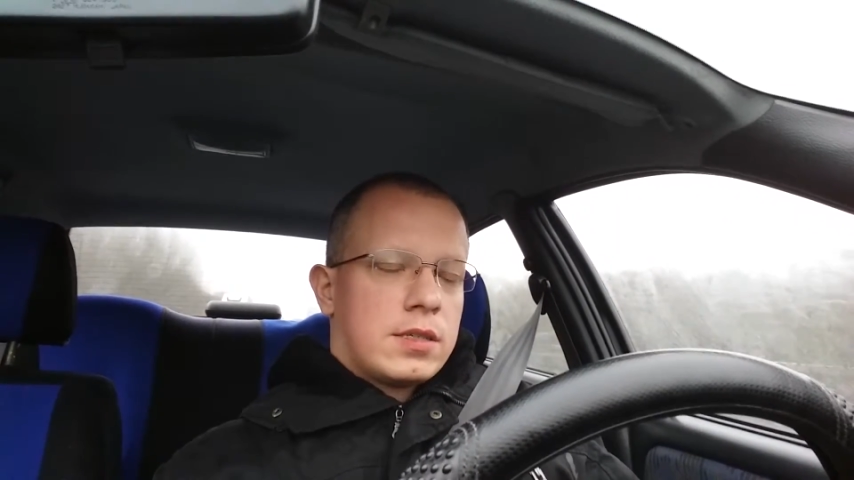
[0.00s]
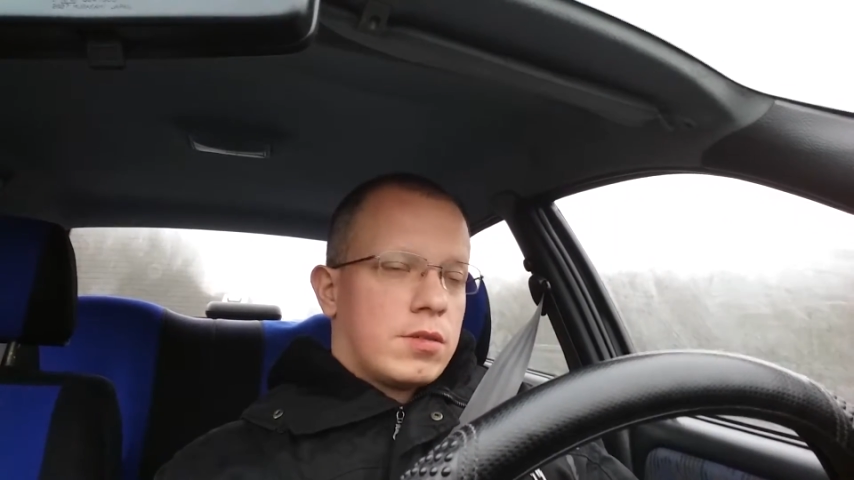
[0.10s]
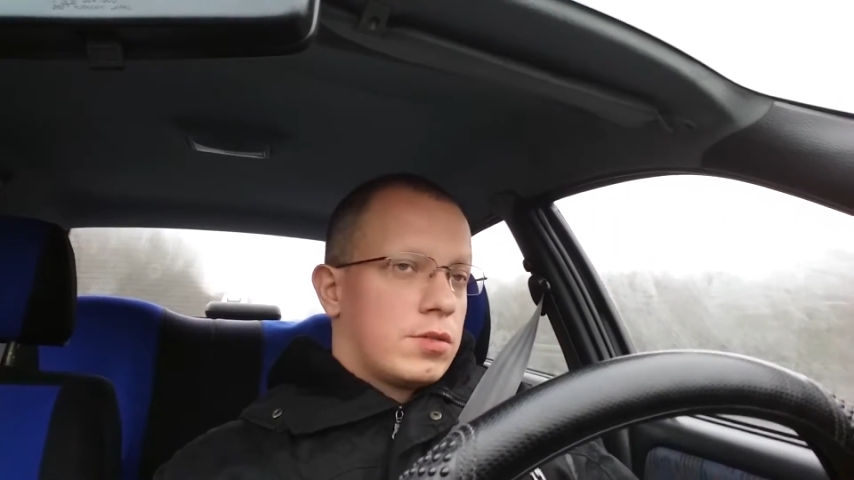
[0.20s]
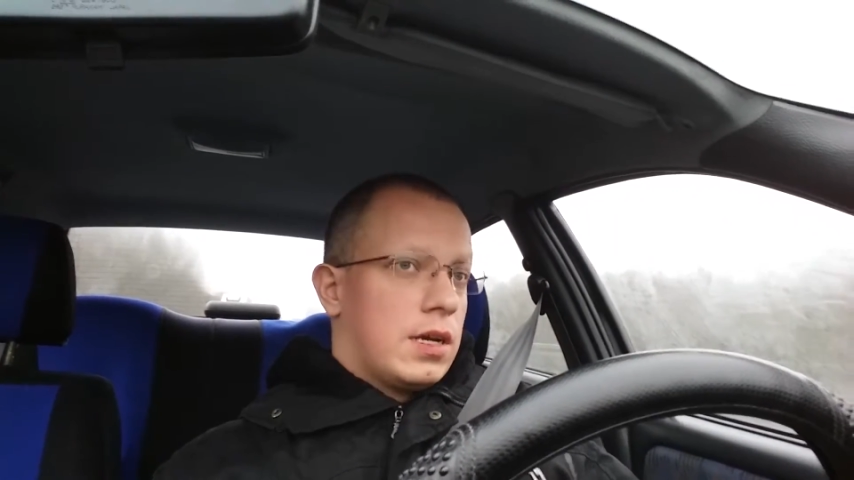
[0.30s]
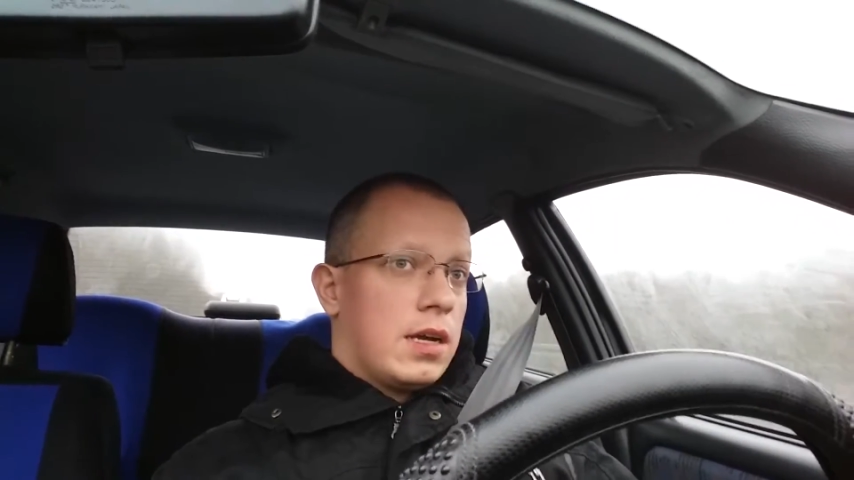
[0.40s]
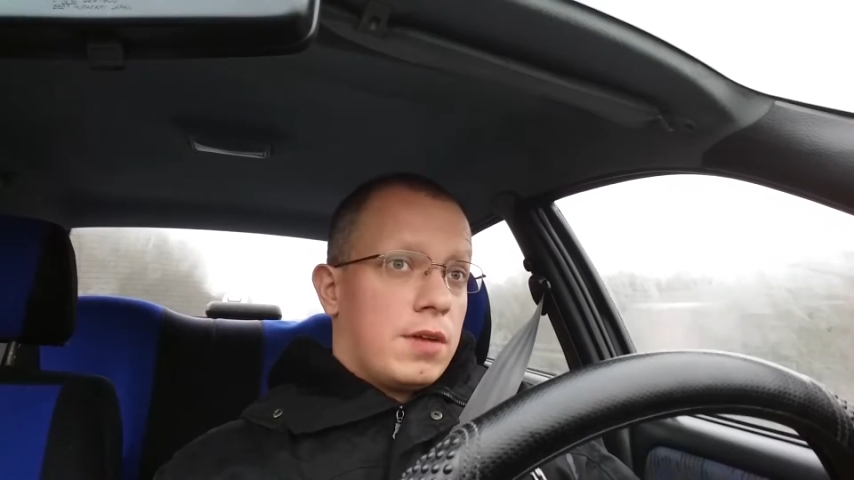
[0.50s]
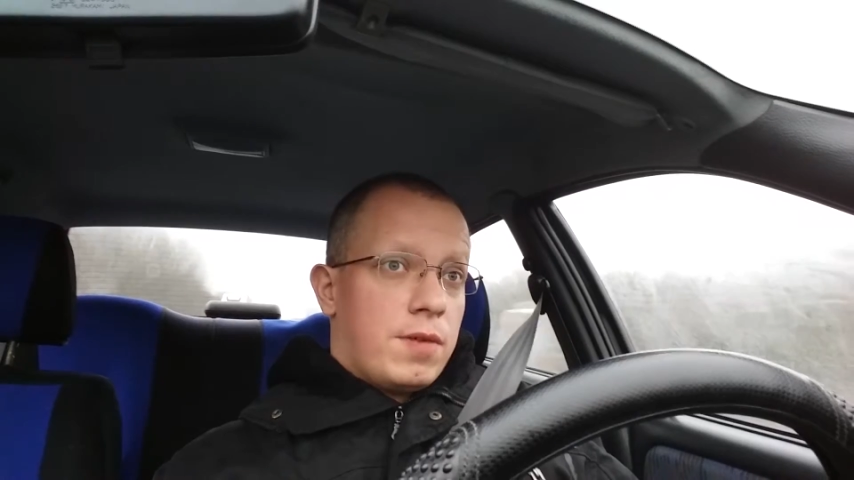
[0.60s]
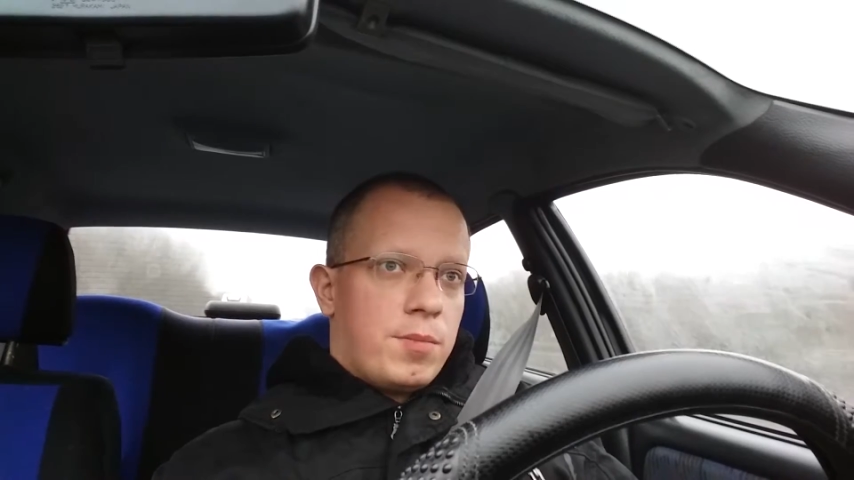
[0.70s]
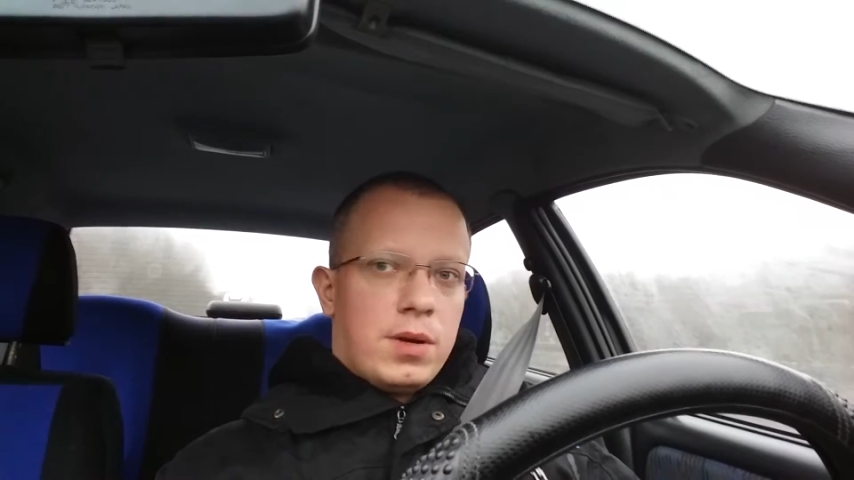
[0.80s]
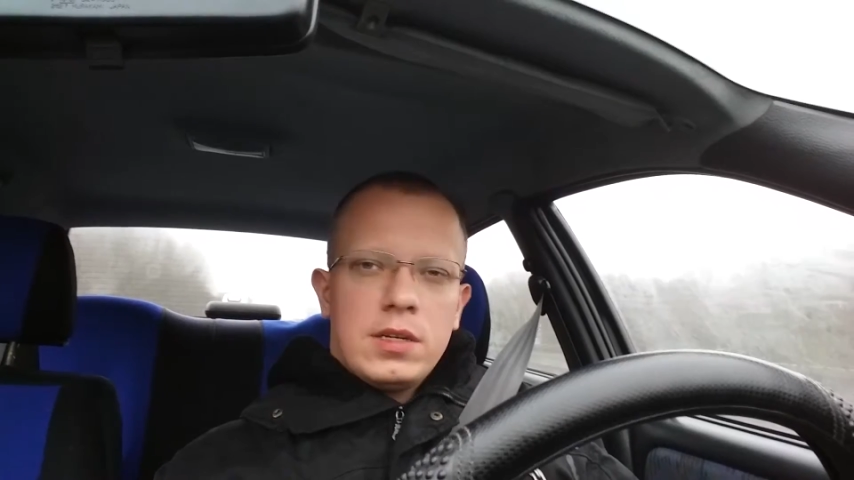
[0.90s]
Because I have
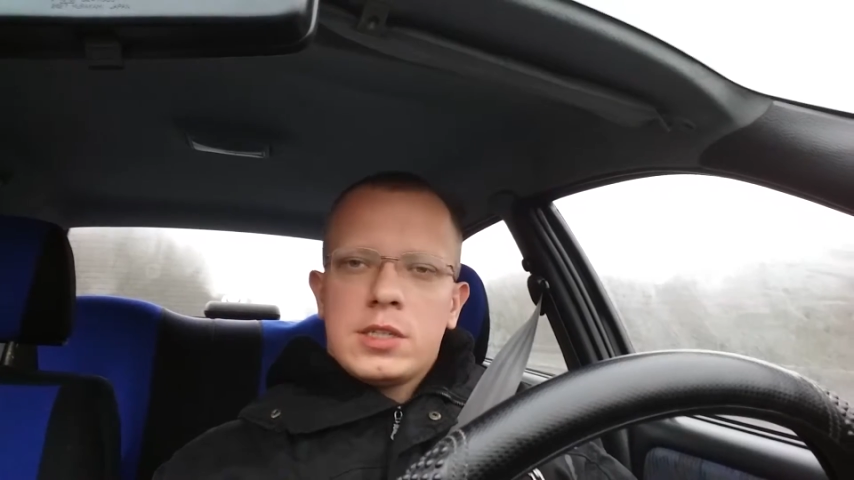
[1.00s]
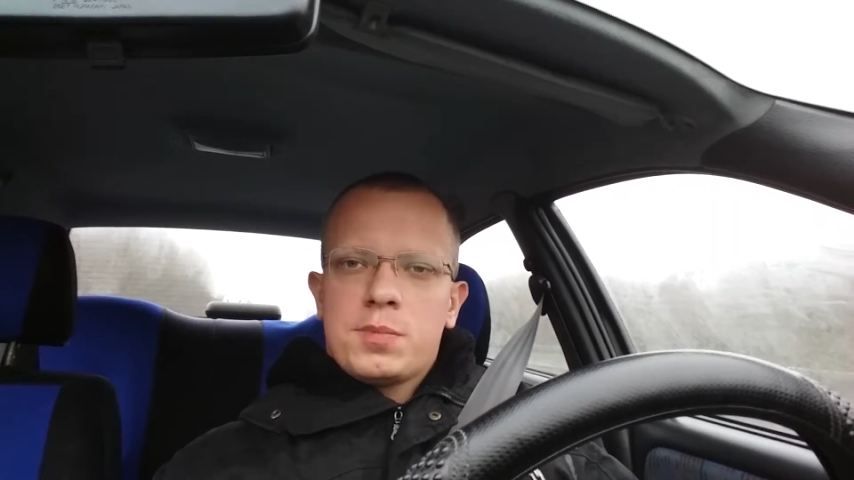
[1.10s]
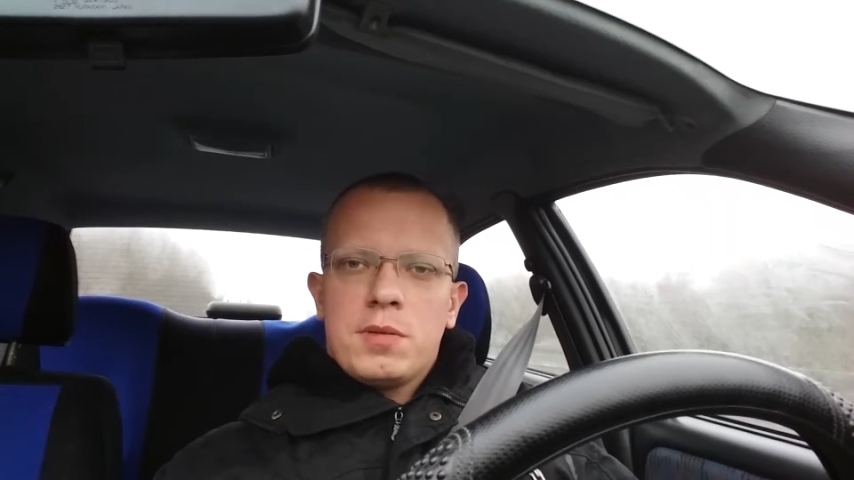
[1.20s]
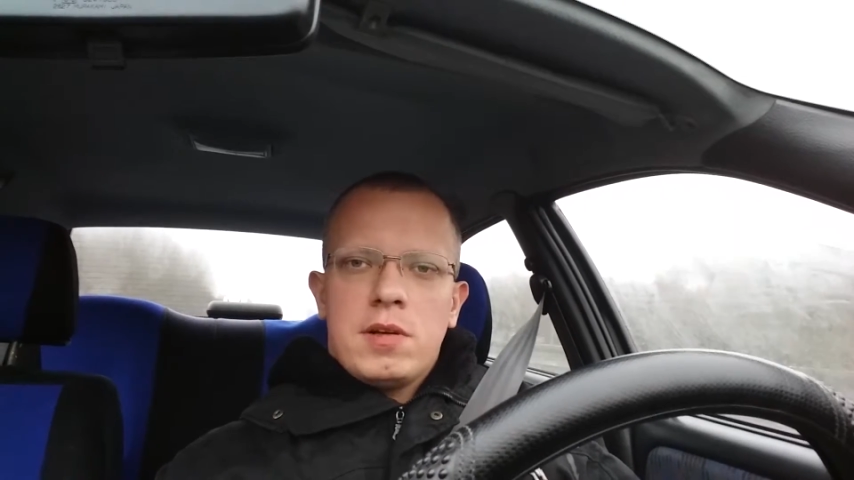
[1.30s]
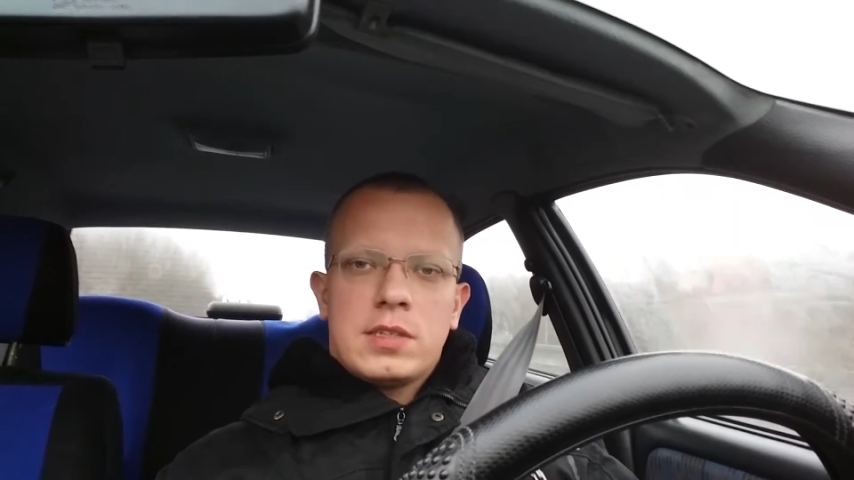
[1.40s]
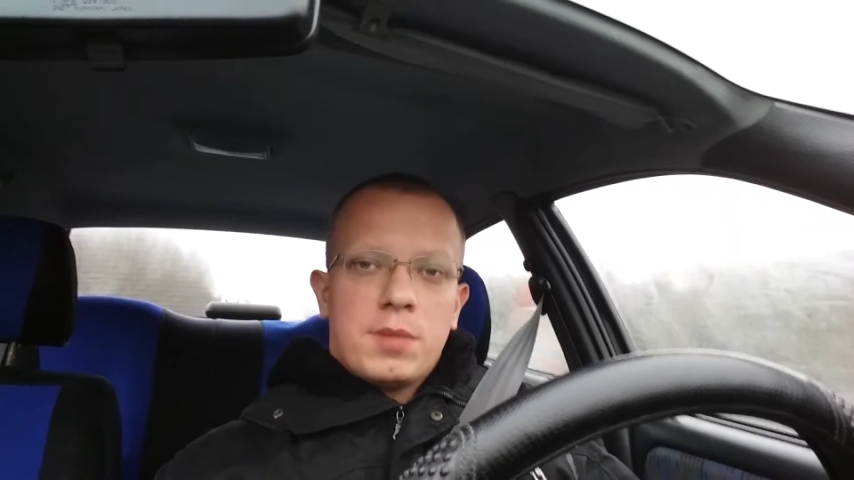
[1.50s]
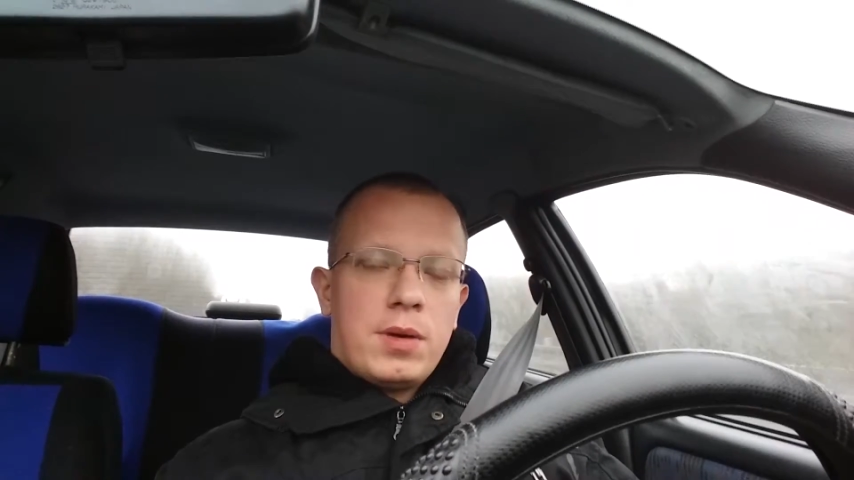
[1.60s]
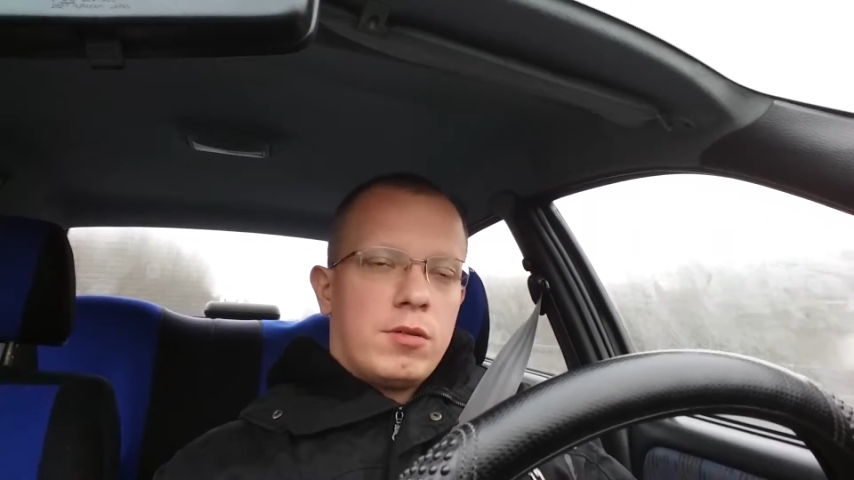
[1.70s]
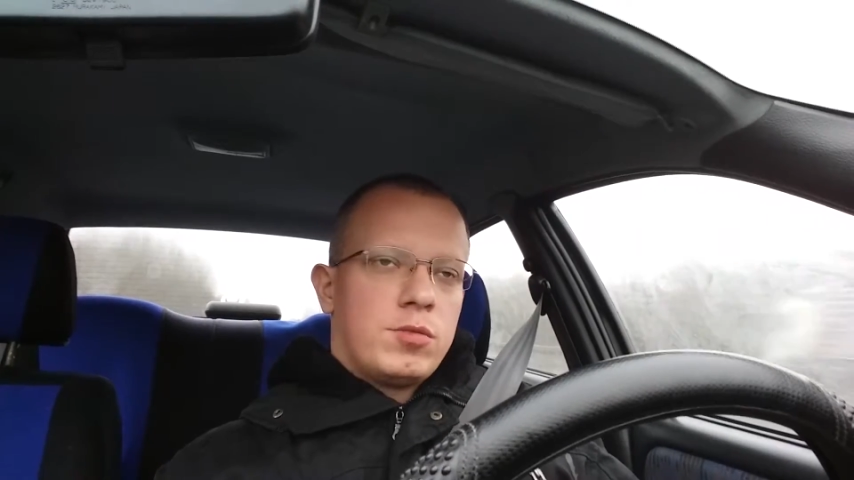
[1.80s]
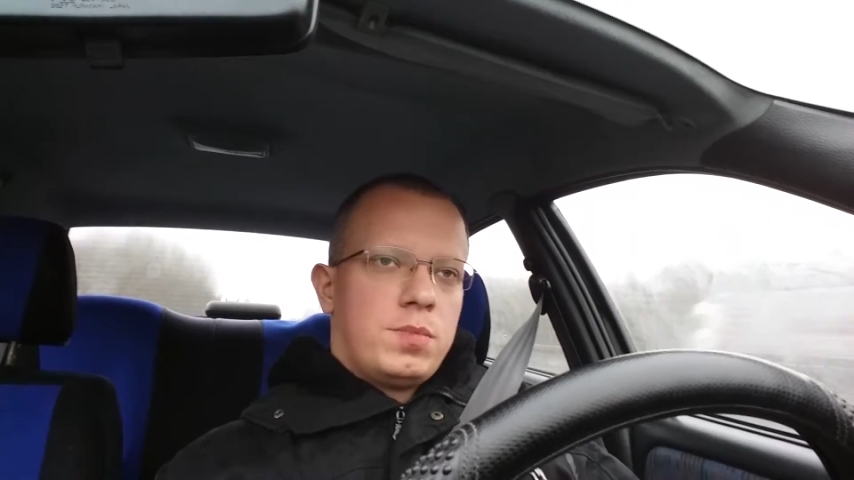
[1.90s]
a better experience
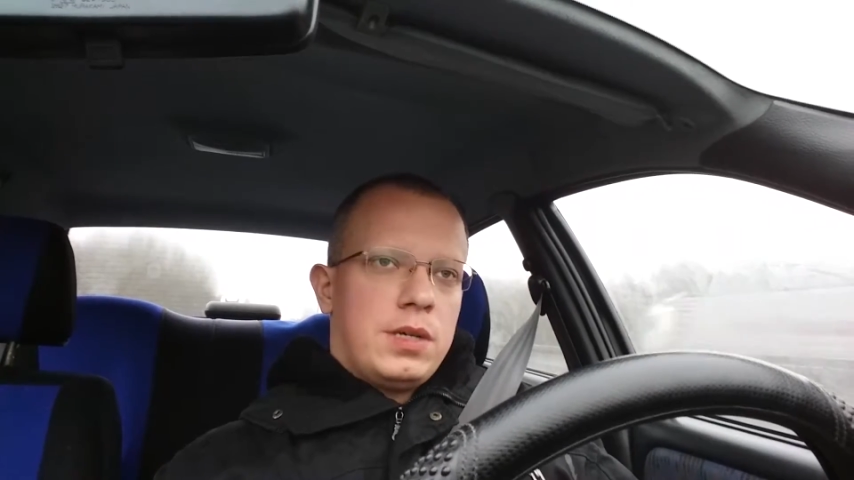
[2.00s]
about